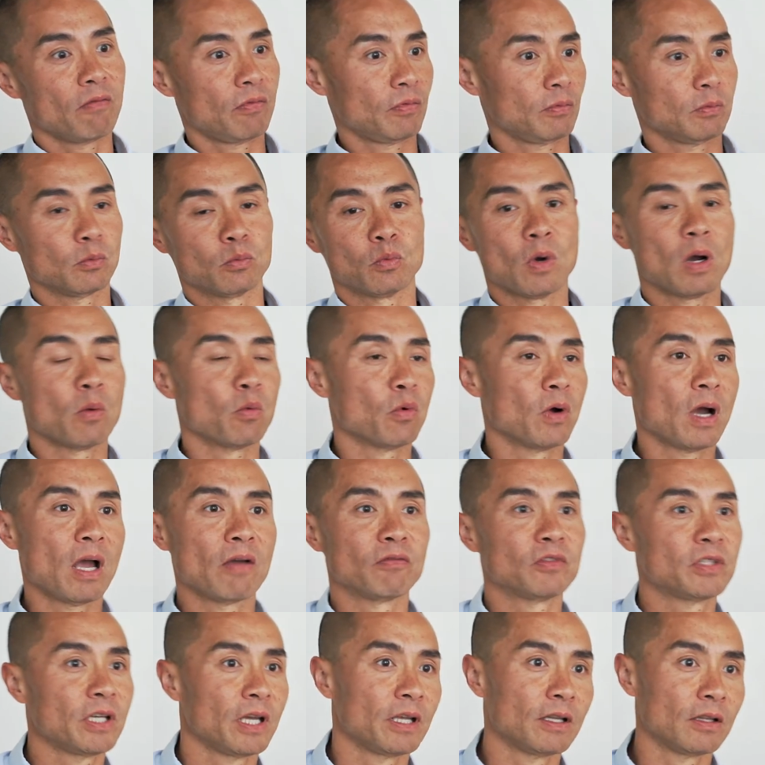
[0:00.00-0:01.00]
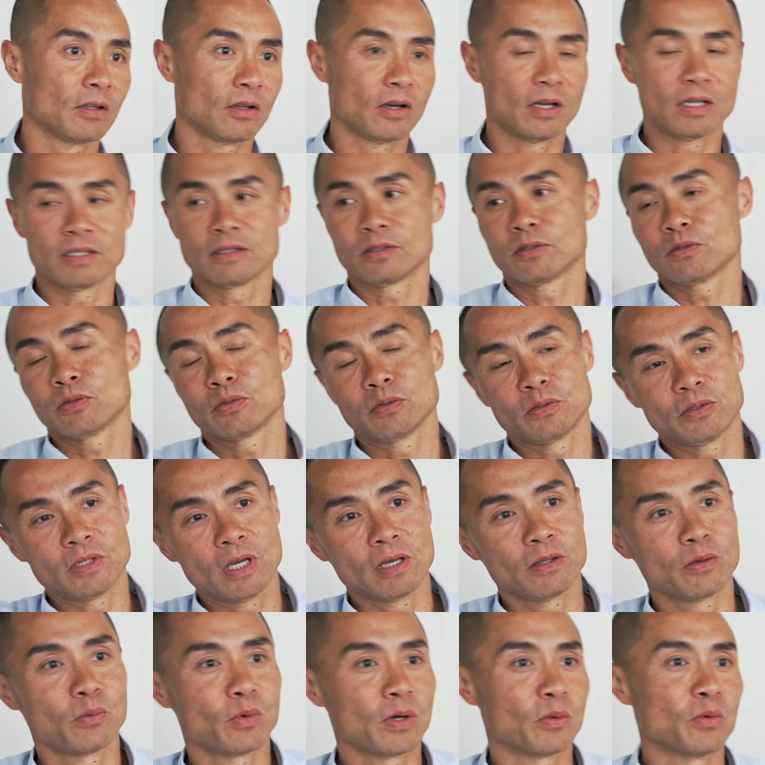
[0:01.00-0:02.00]
one will have 10 lines, the
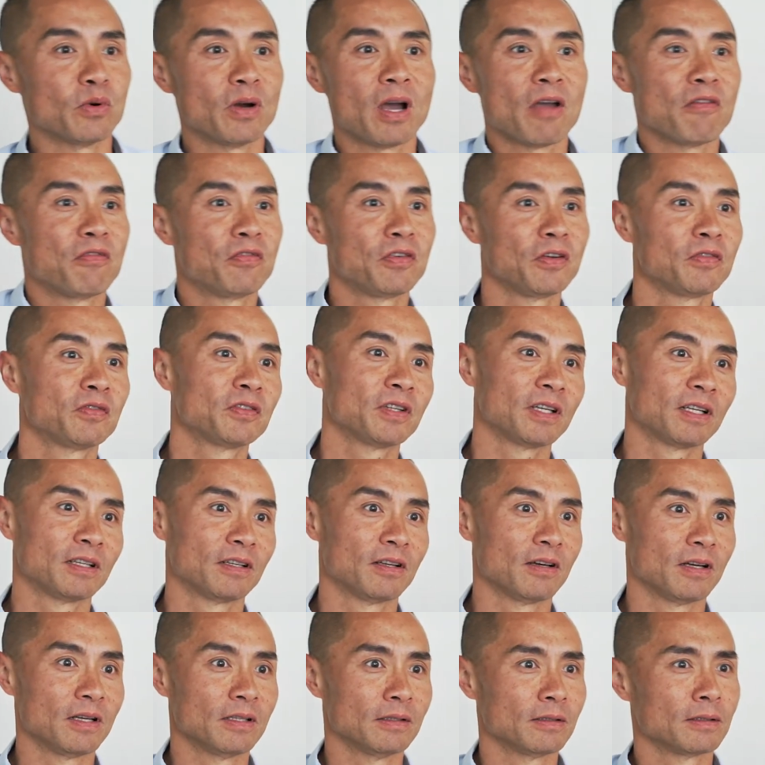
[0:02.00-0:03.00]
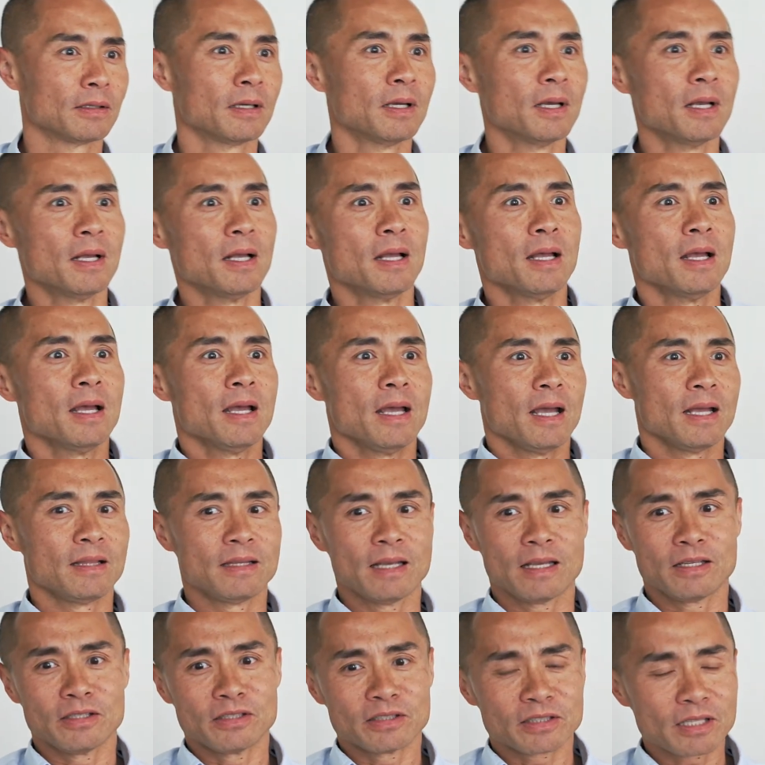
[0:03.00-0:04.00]
other one will have 15 lines. And
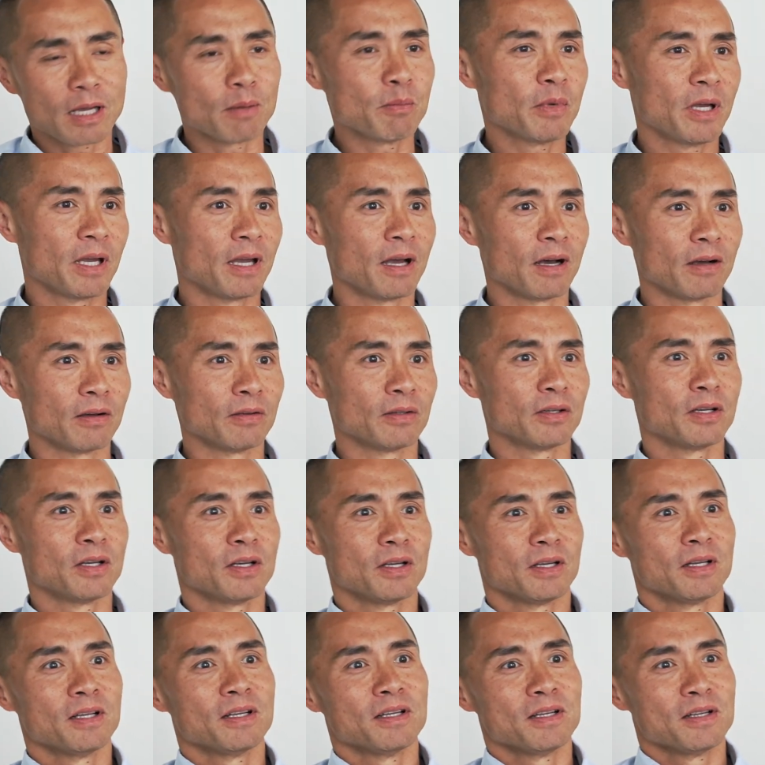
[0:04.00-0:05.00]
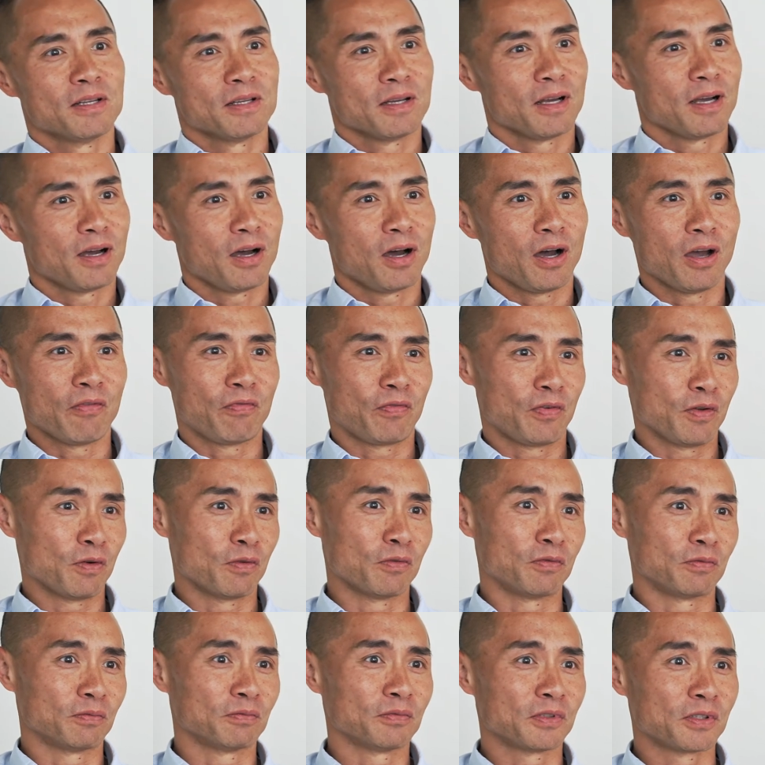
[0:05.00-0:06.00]
then somehow, I
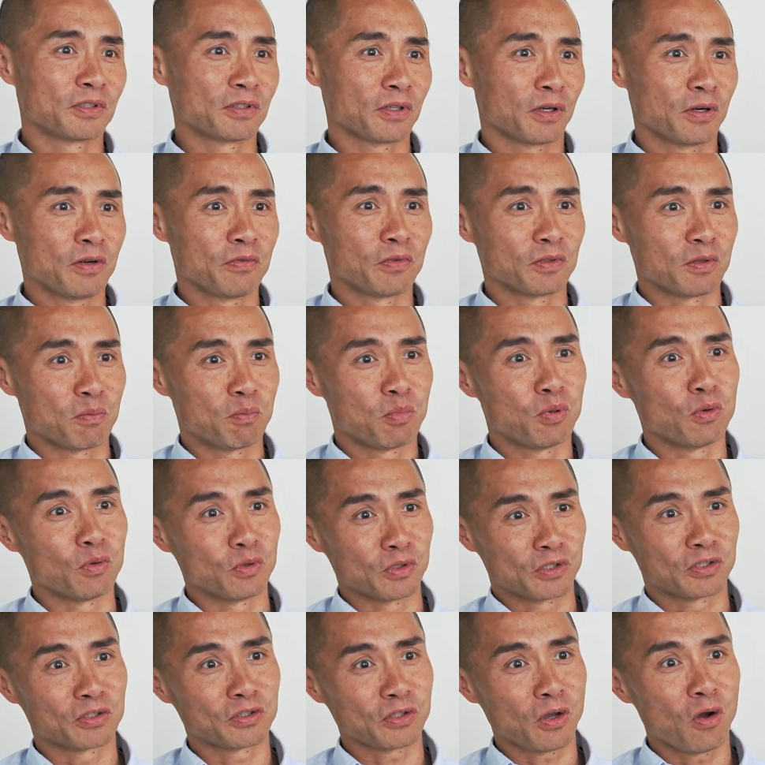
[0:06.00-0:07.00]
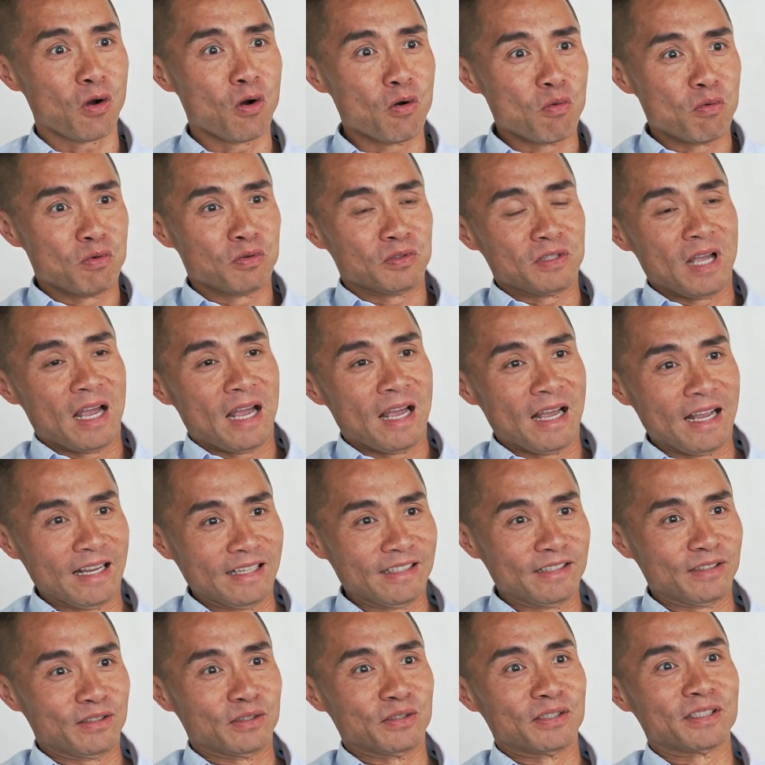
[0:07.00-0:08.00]
feel sorry for the poor soul that
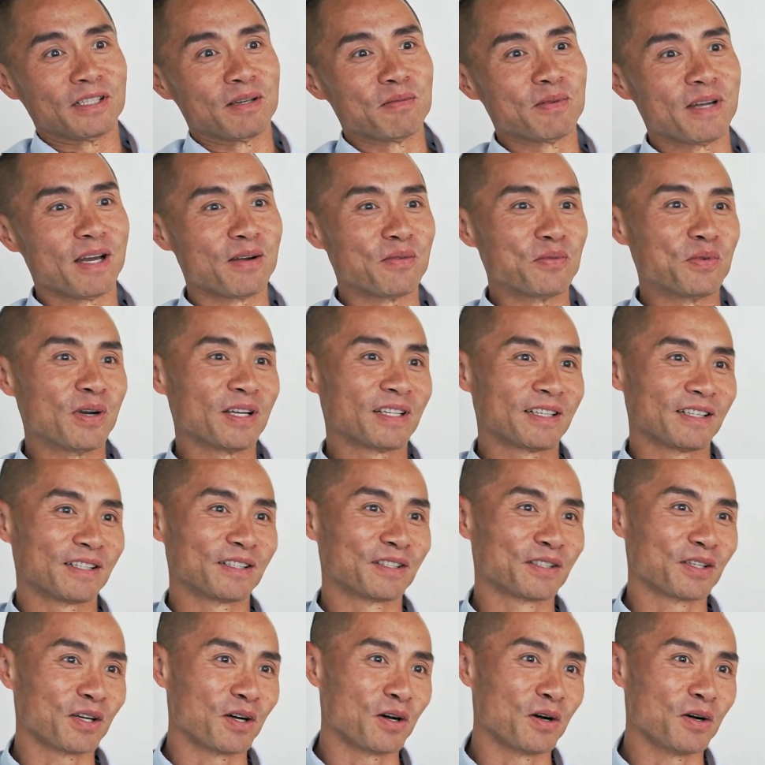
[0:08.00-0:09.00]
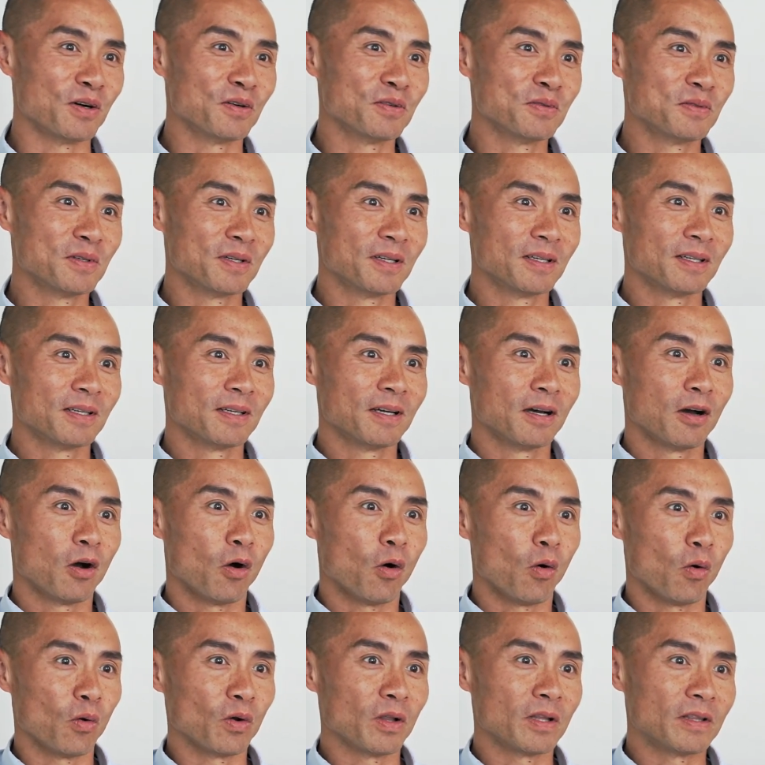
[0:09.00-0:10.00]
has to somehow reconcile
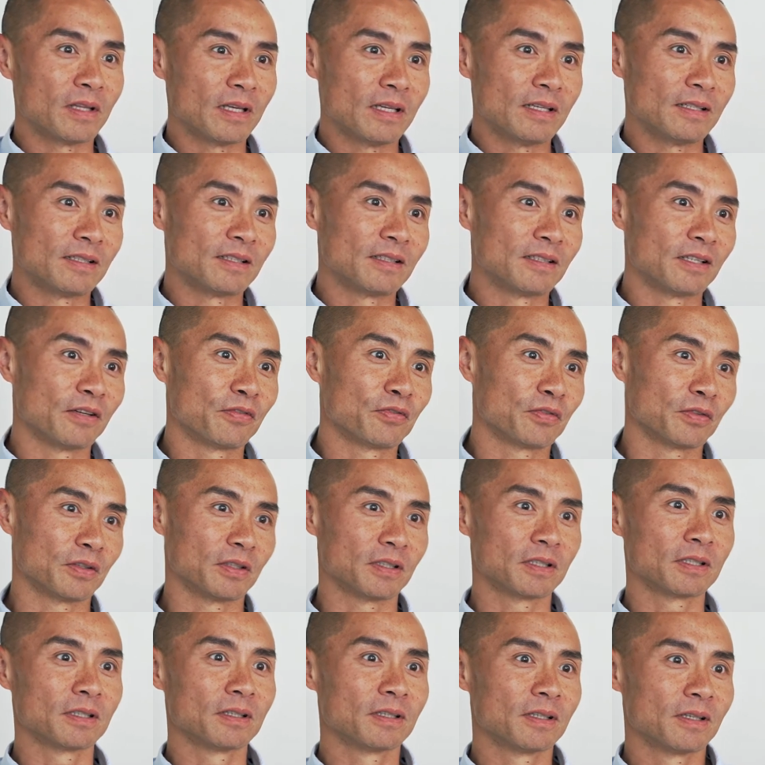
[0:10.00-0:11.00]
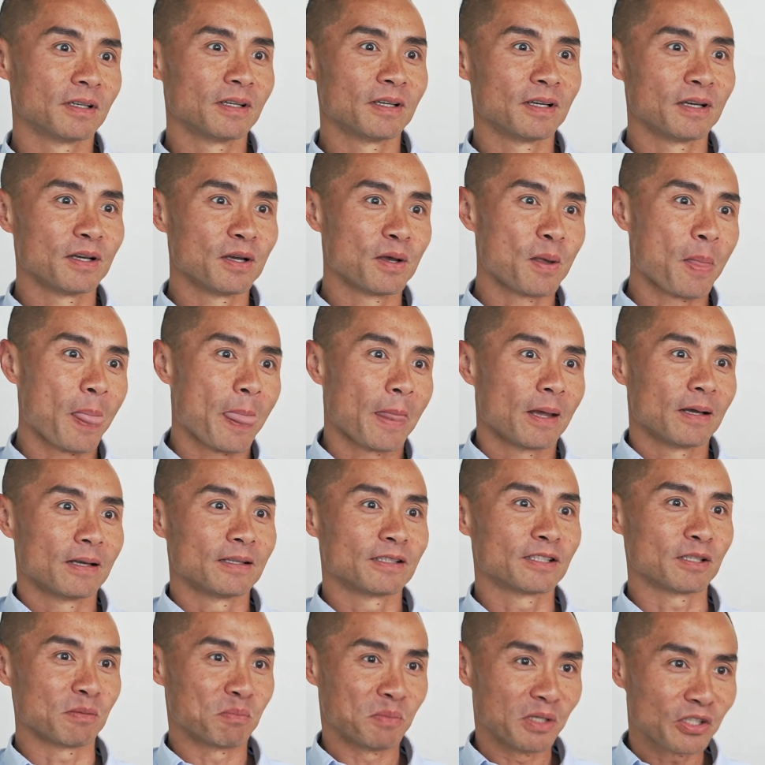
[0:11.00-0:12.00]
all of these different
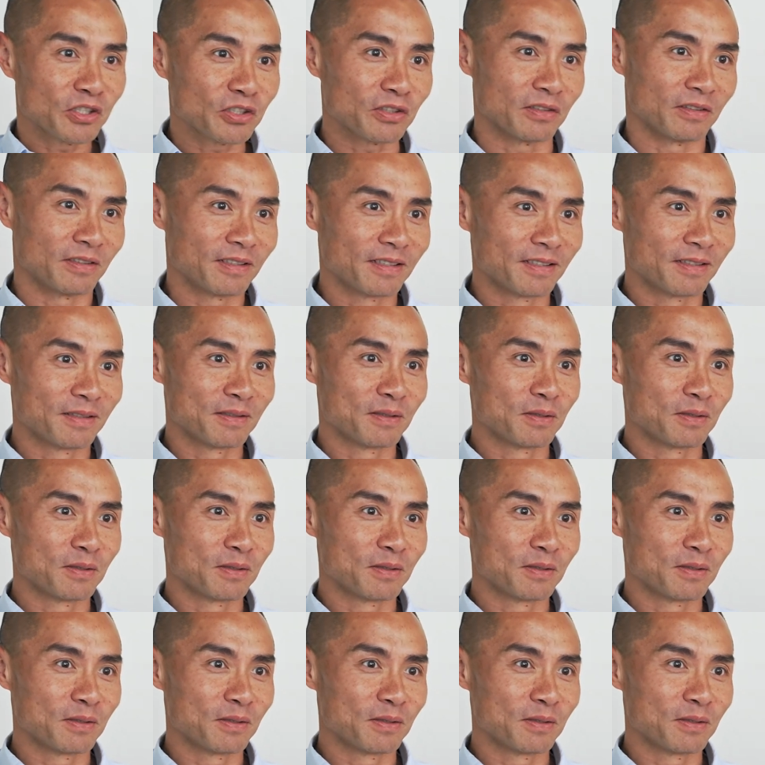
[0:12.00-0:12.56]
submissions.